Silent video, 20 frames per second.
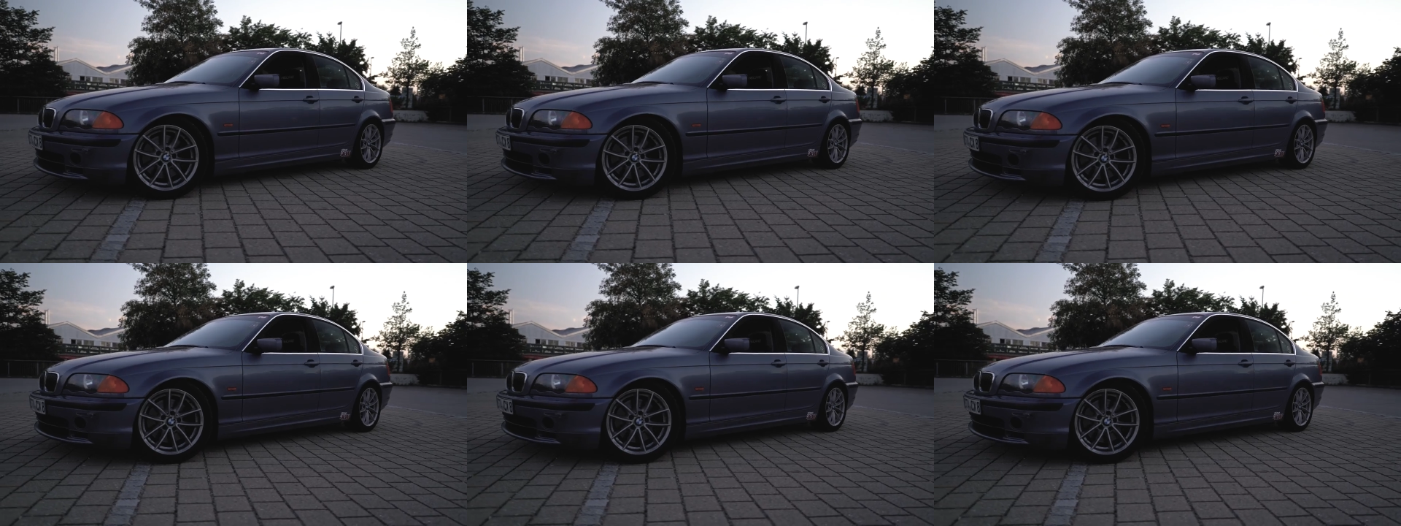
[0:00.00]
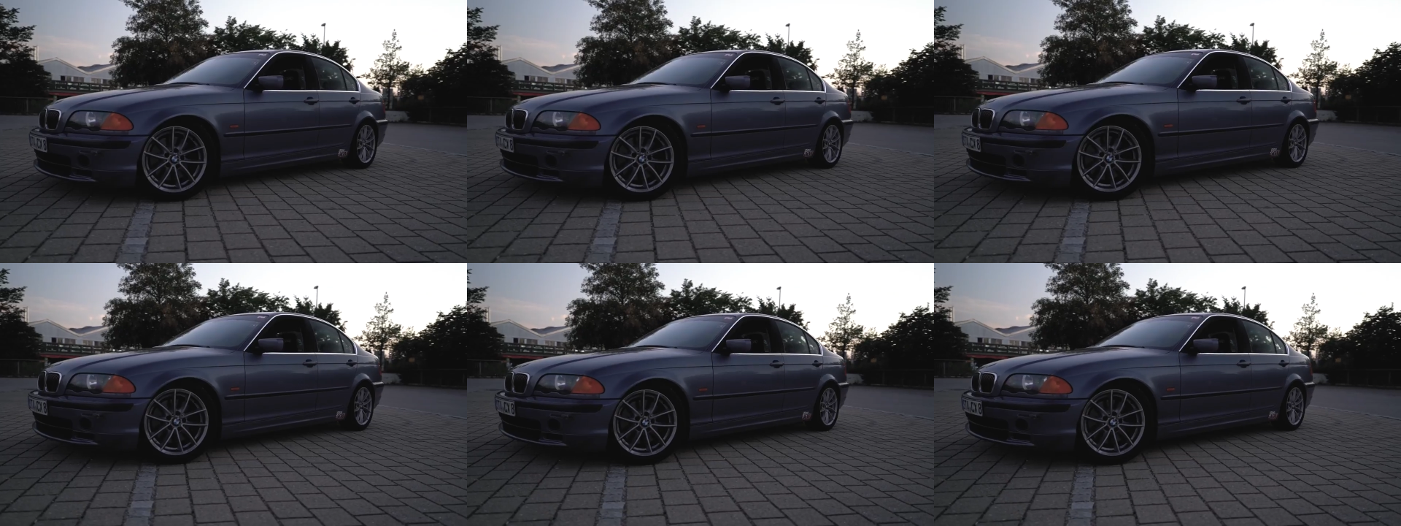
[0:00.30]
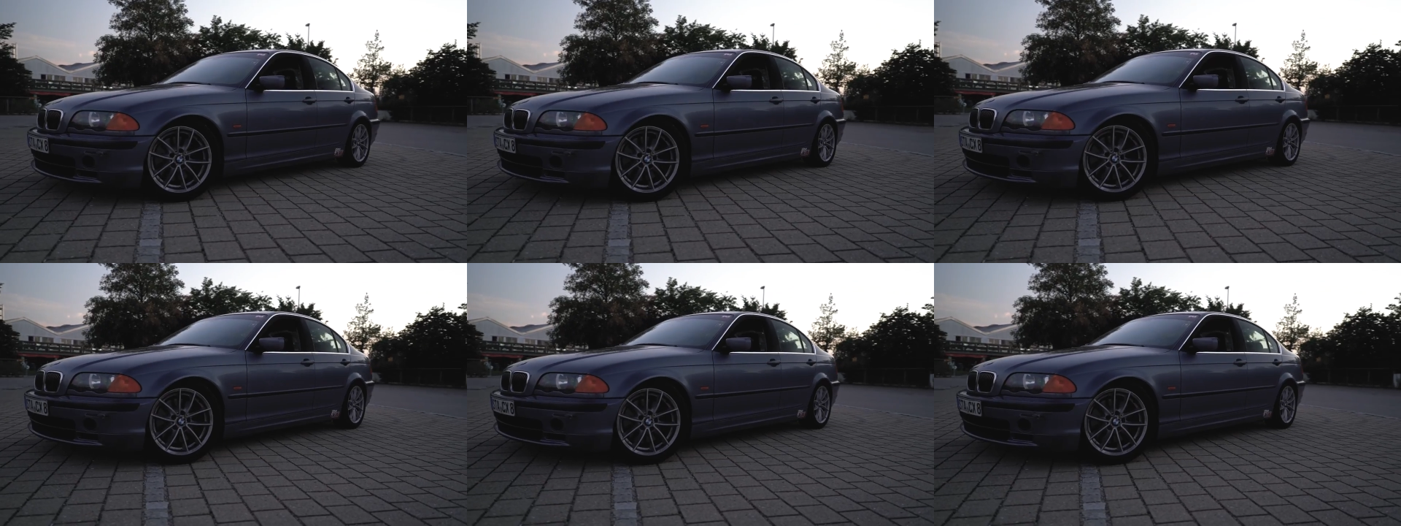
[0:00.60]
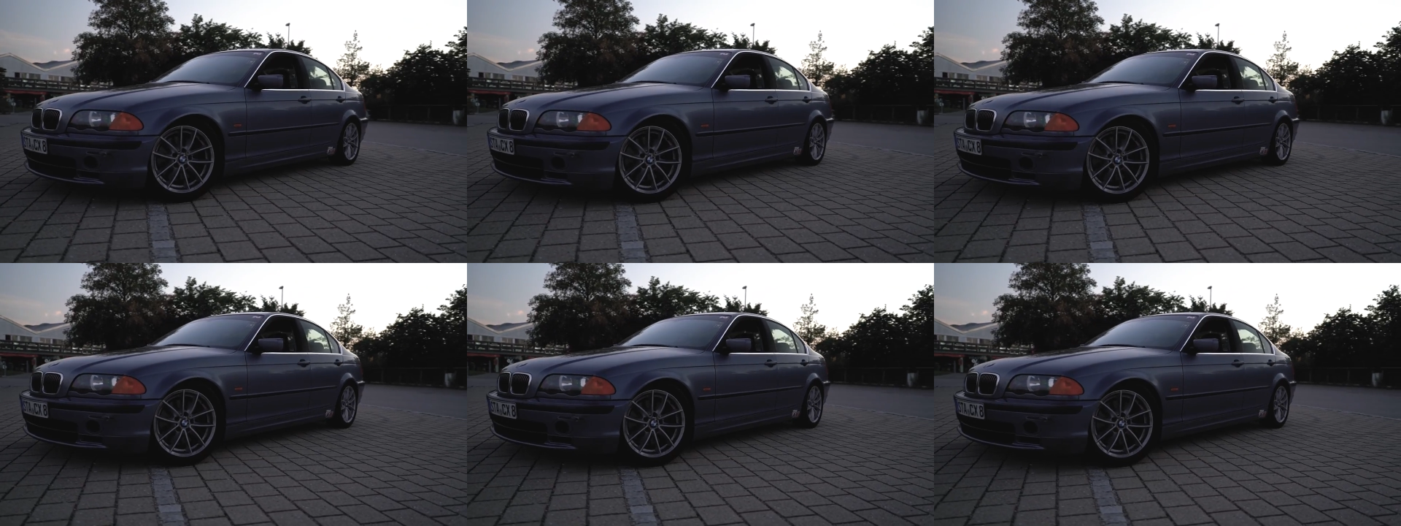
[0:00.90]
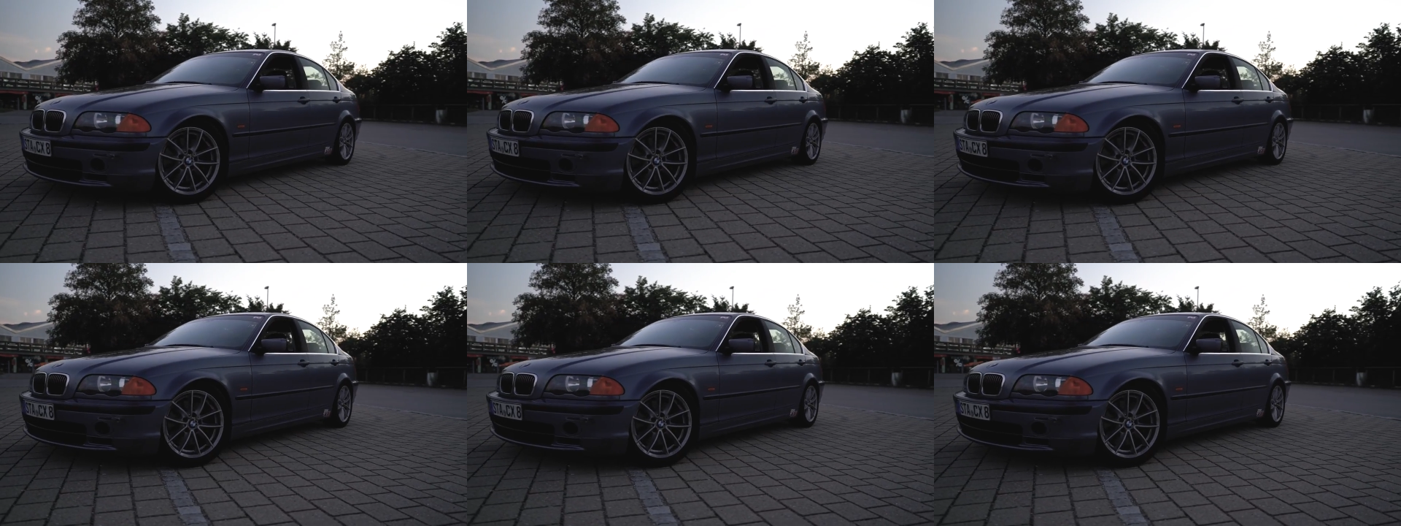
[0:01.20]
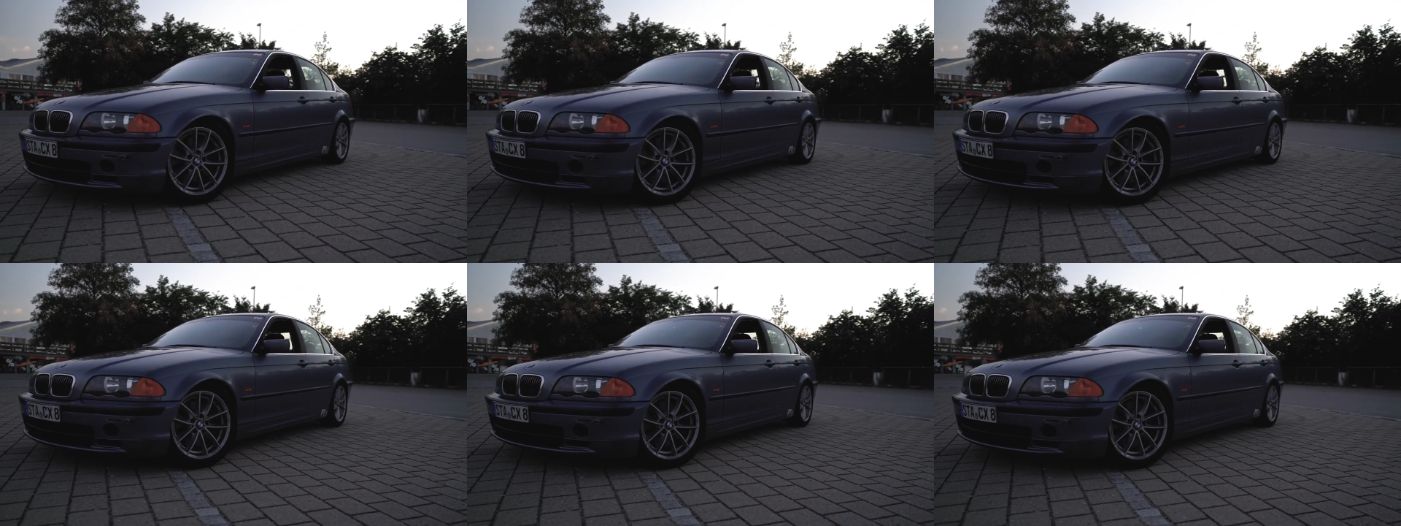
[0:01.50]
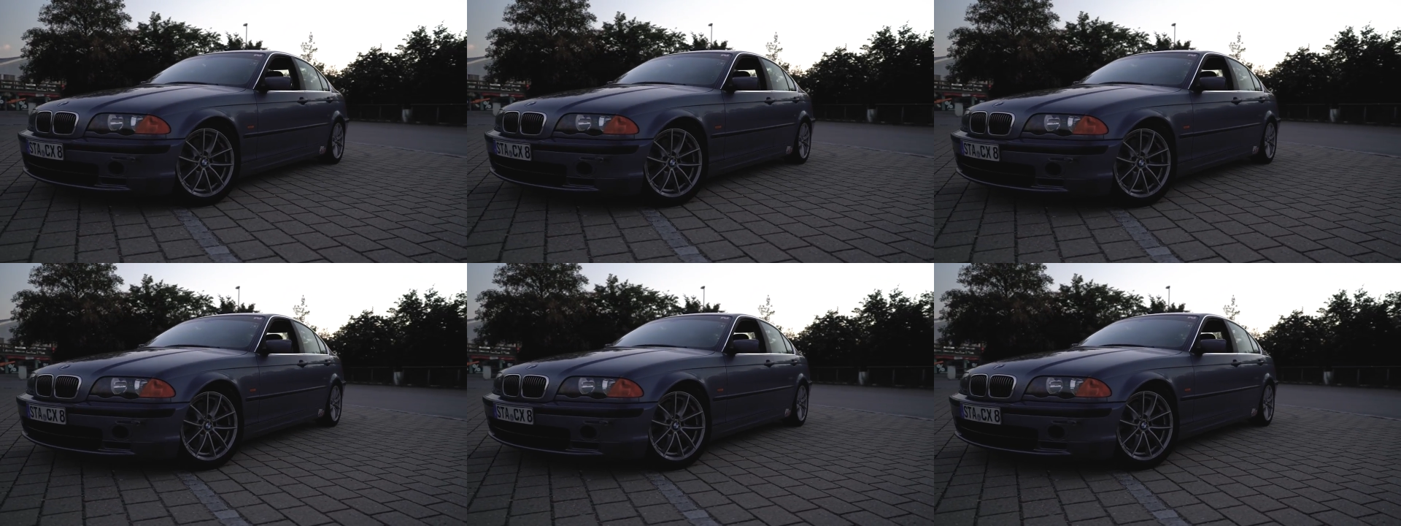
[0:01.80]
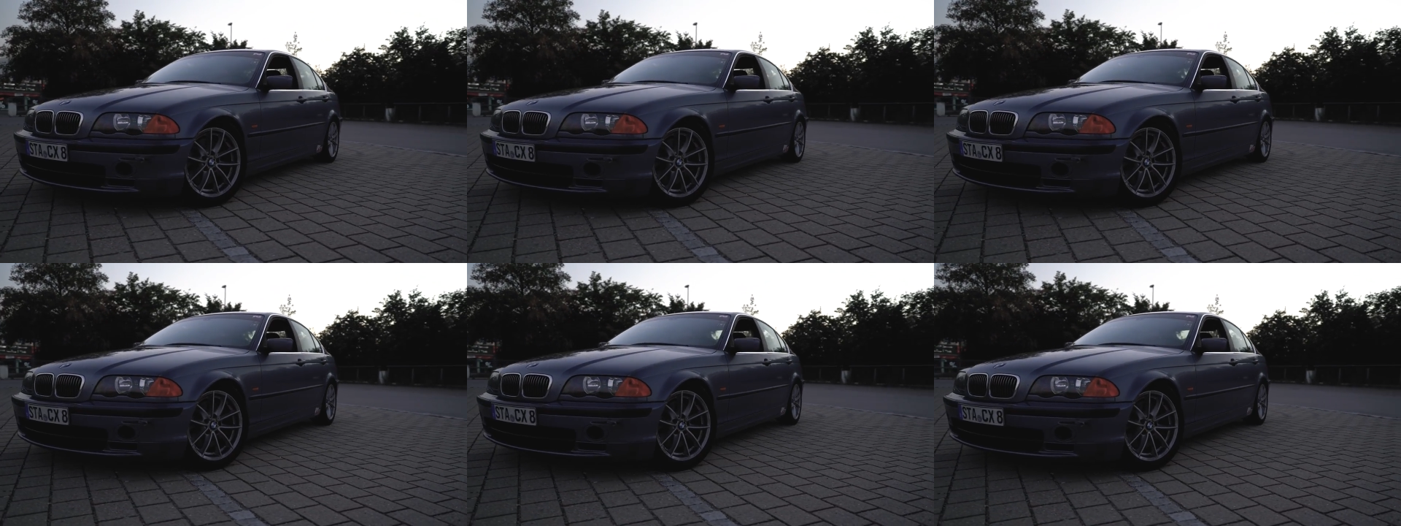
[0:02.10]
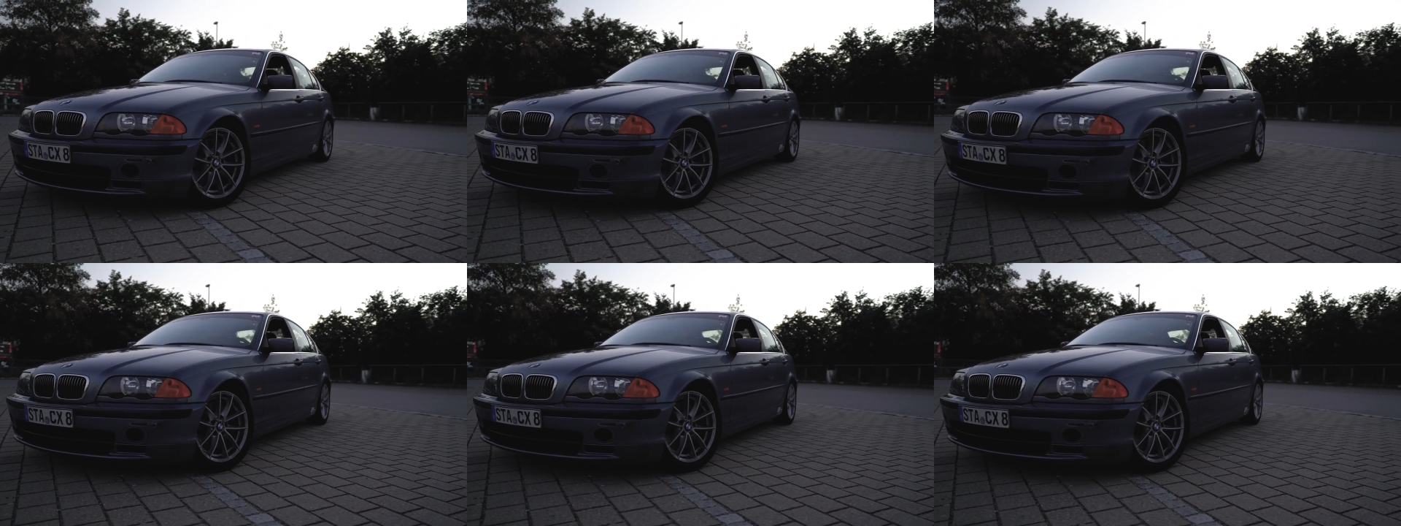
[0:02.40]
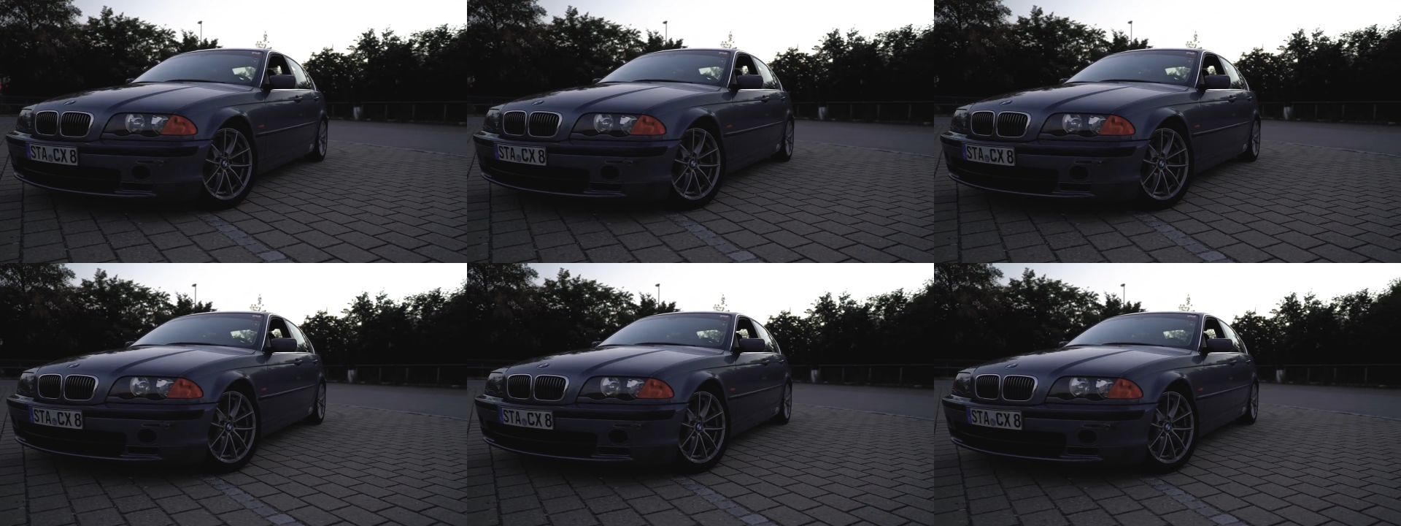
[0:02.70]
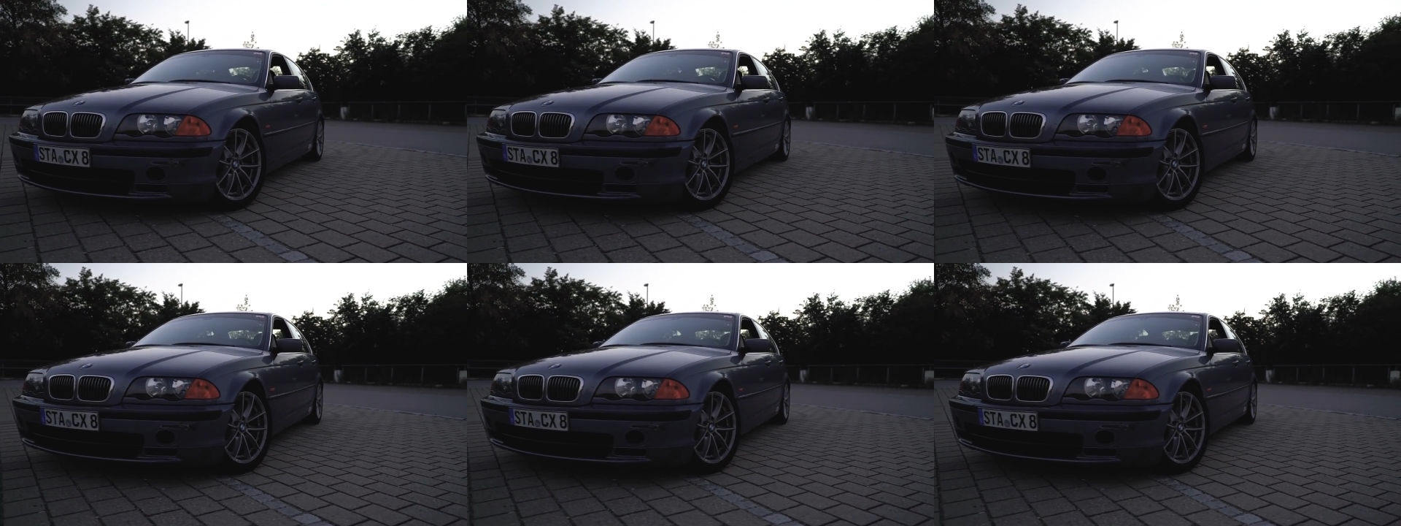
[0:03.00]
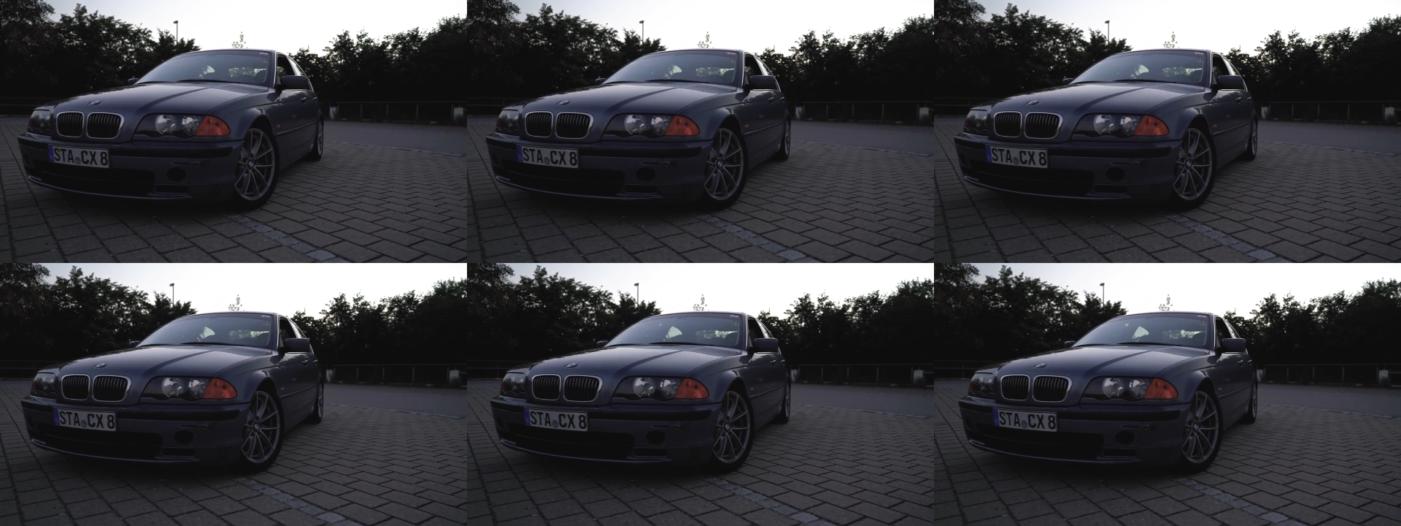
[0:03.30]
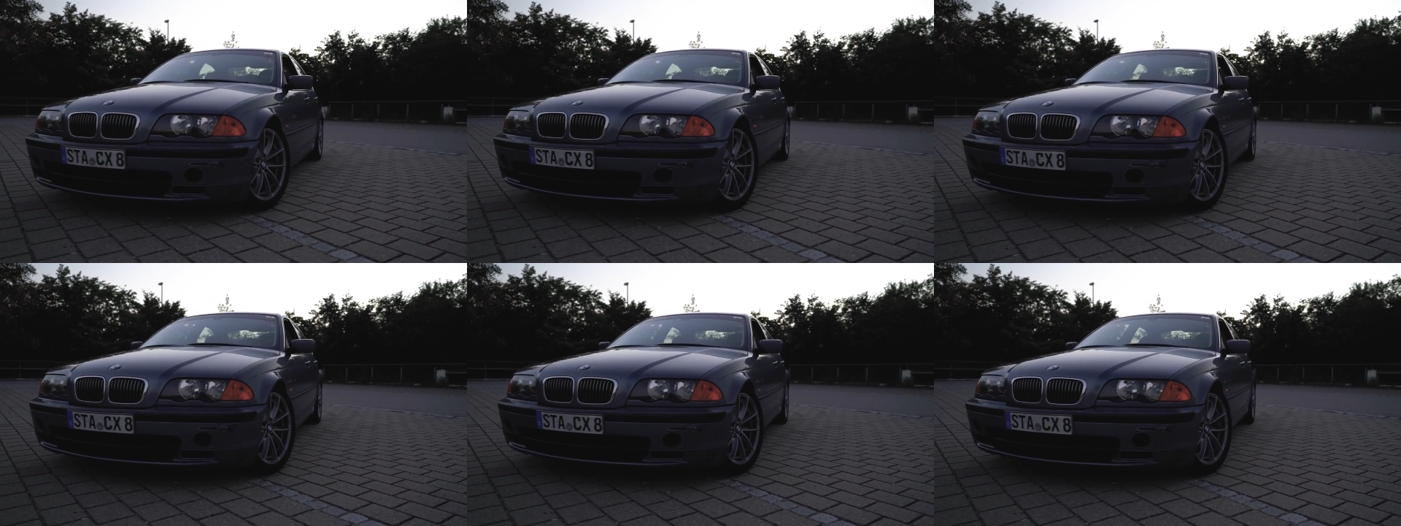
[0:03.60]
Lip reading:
Nobody's mouth can be seen.